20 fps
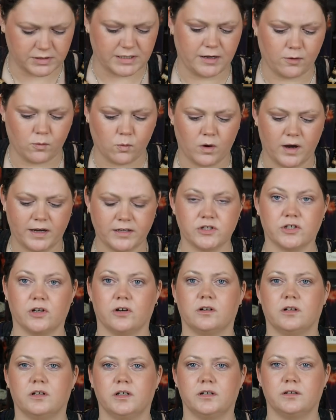take white
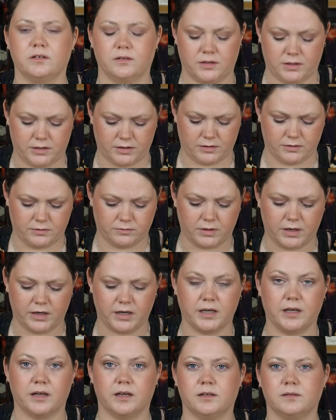chocolate
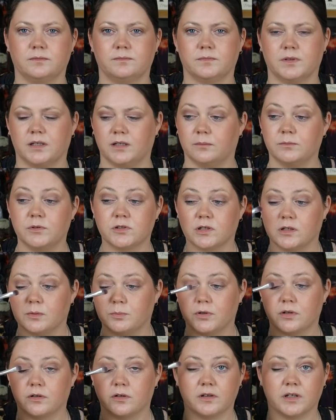right here, and I'm just gonna
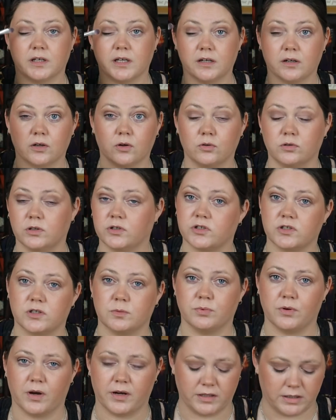put it on the inner corner just
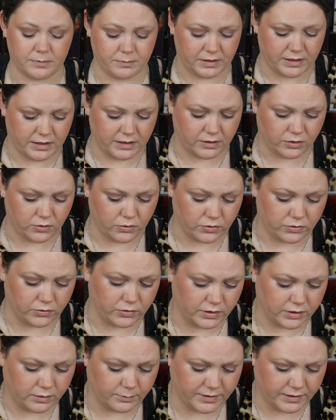to brighten up my inner
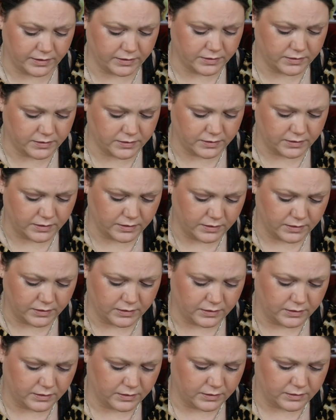corner a little bit.
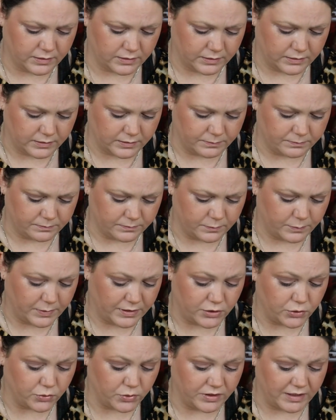
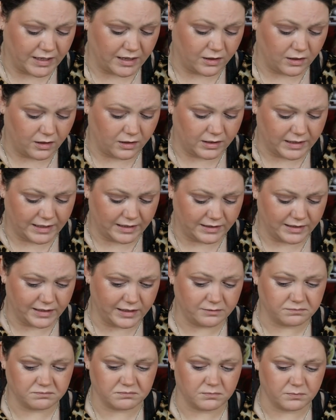Been doing that a lot
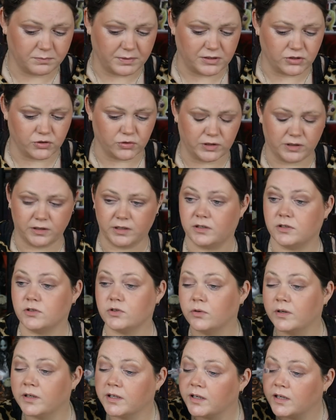lately.
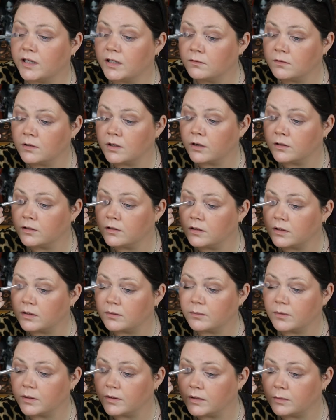Enjoying it, even though
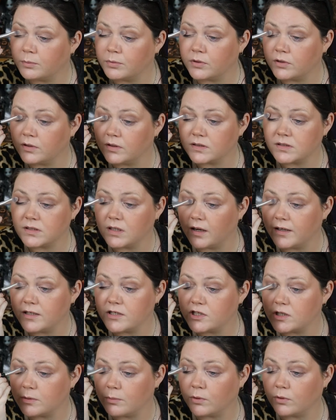I'm going to put a
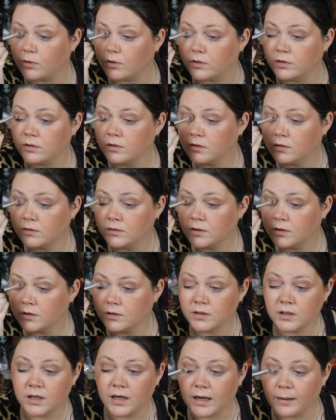slight shimmer on
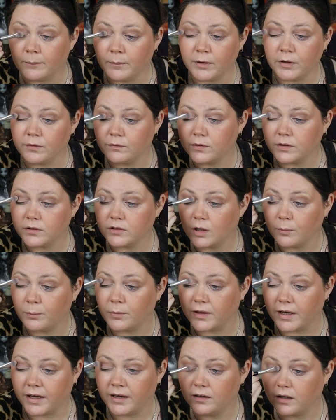over the
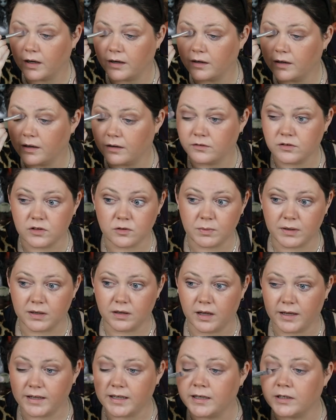top of that. I don't know, I've just
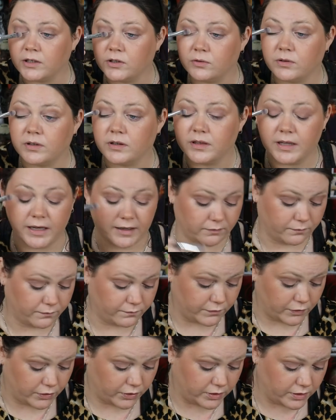been liking doing that
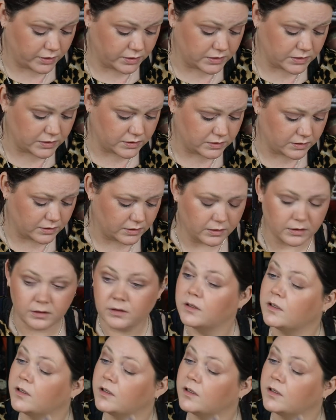first.